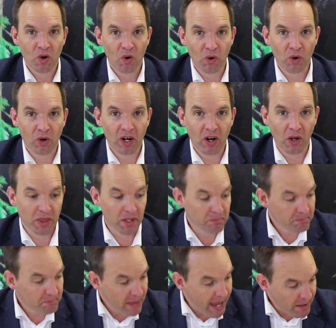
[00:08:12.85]
or on the
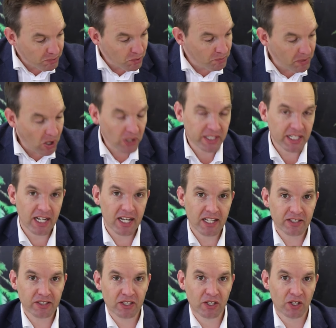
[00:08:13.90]
Apple podcast,